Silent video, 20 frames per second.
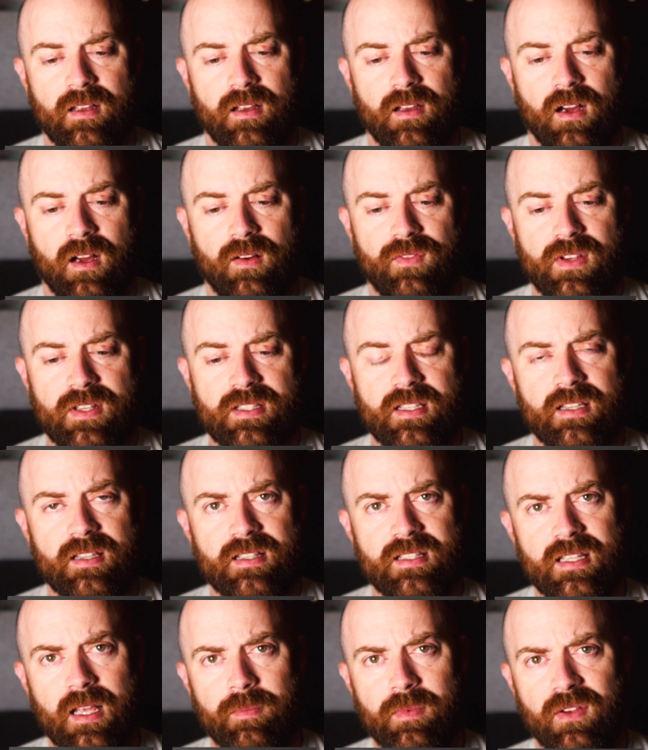Obviously, the
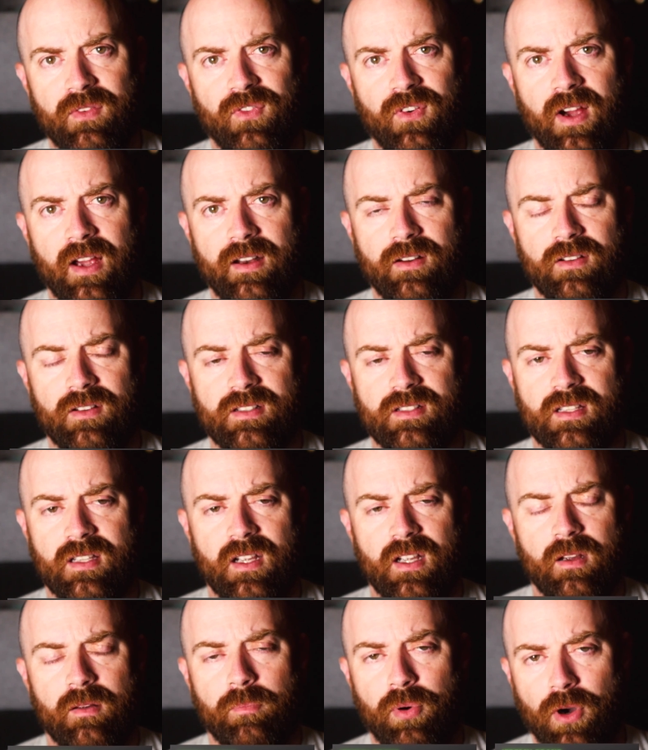semifinals,
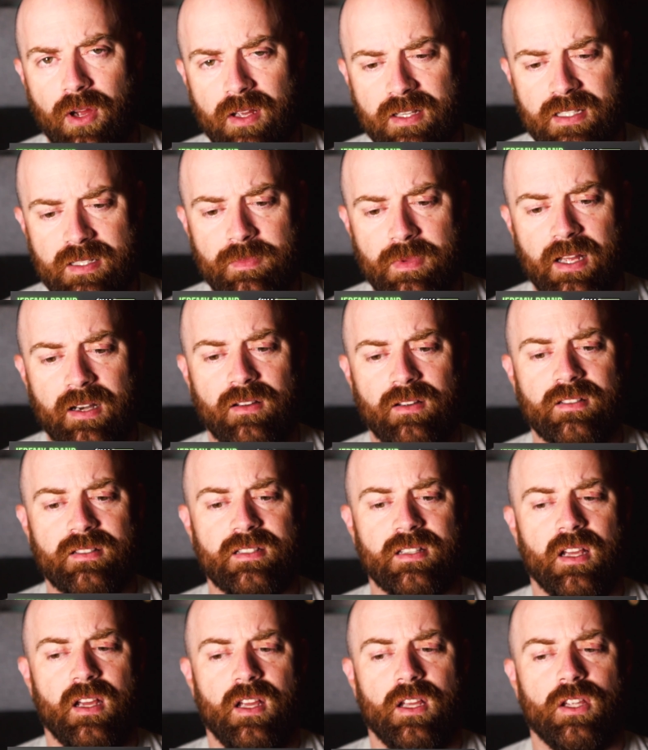bronze medals,
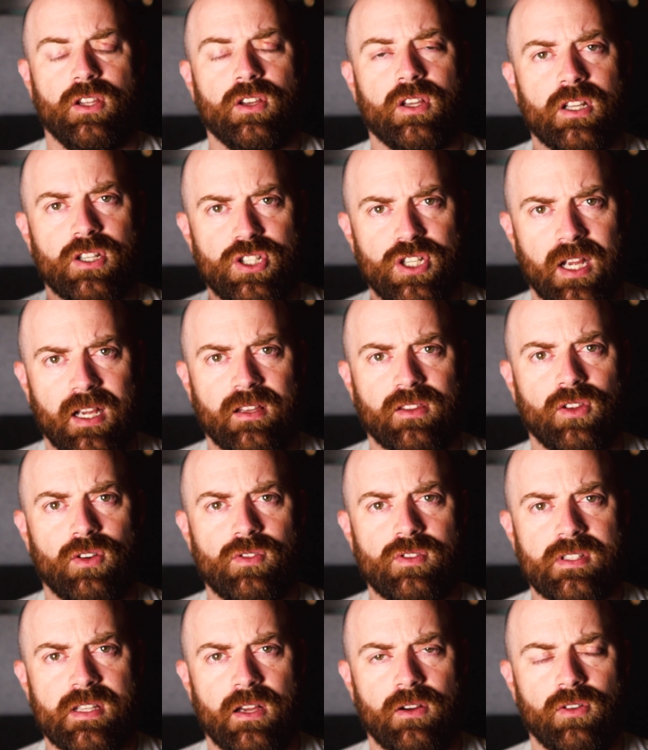you can check
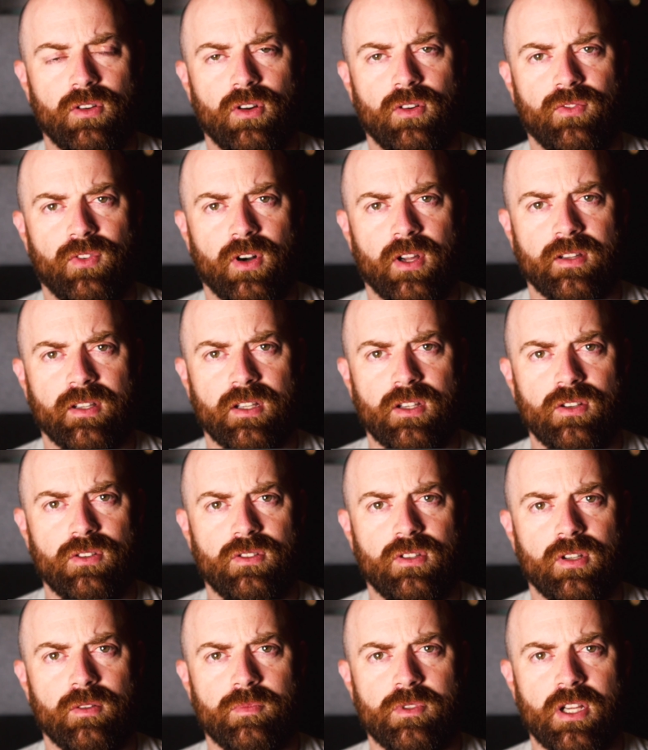those out over on the
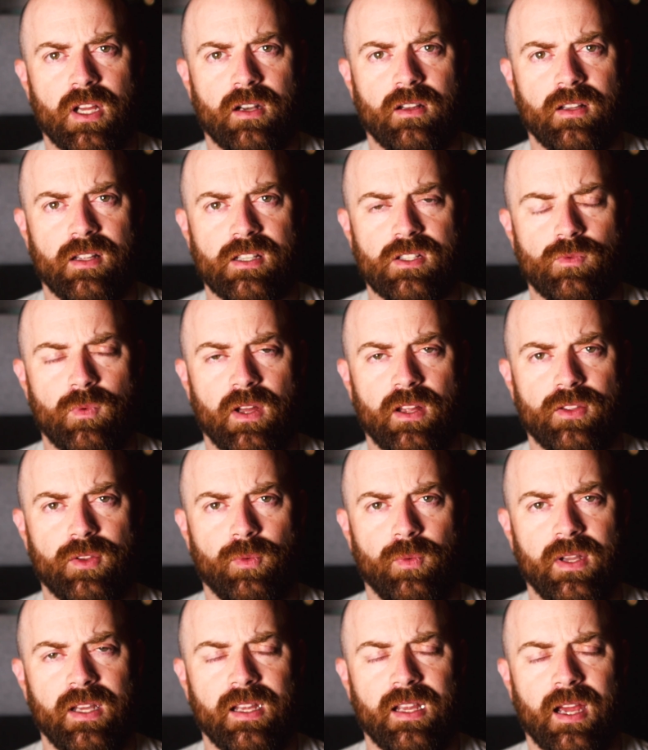YouTube channel as well, the
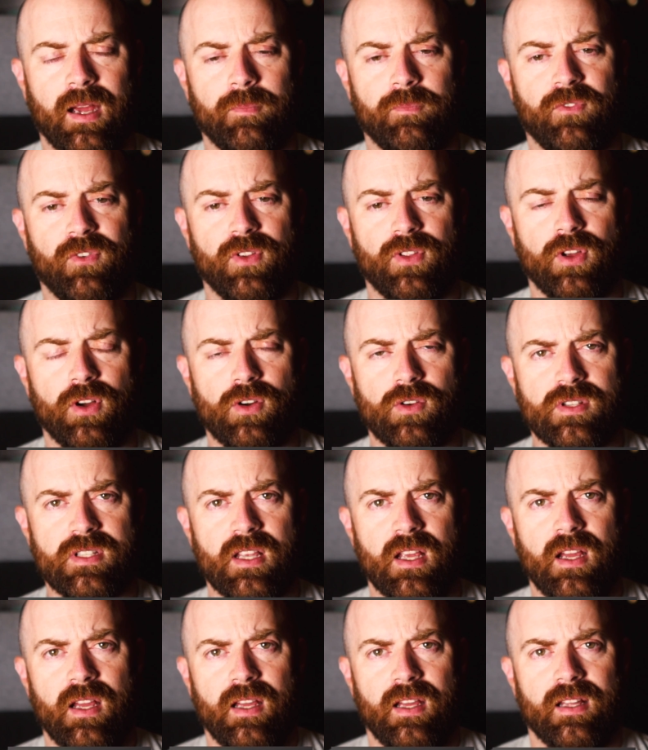recap for those.
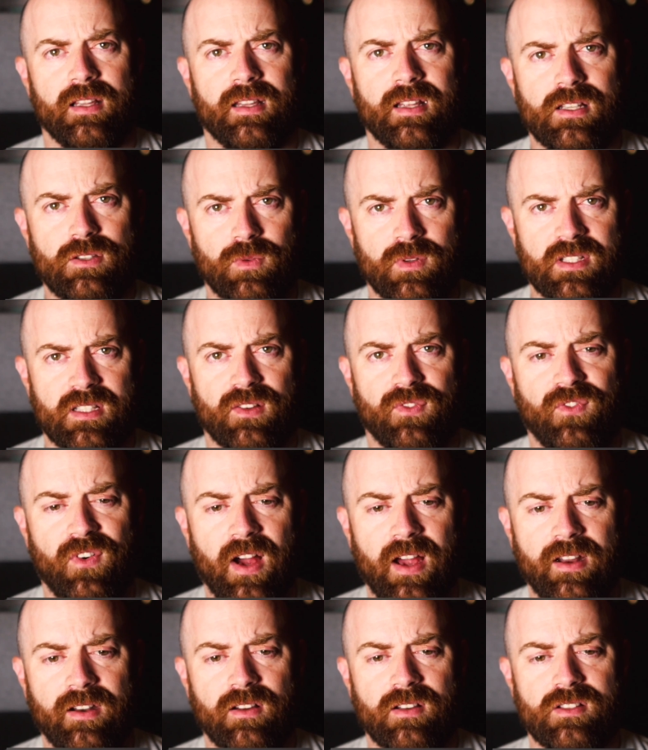This was the
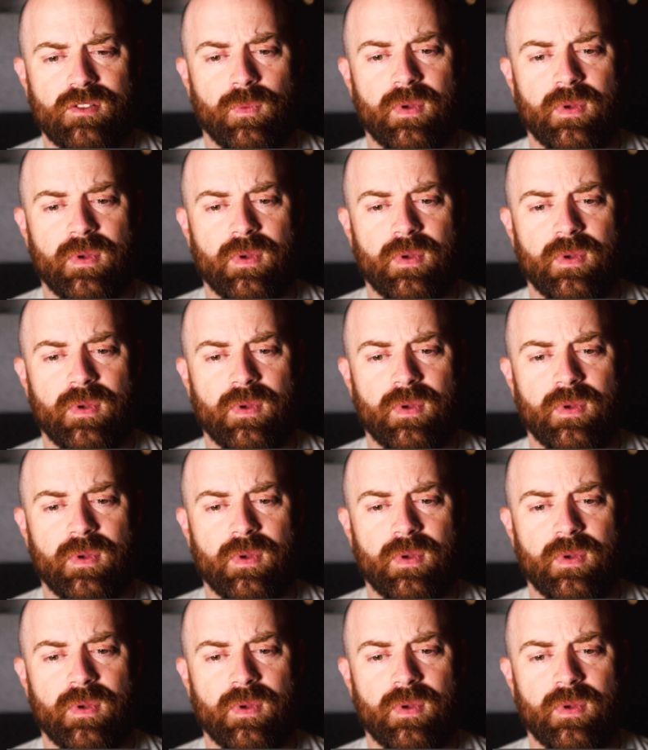finals.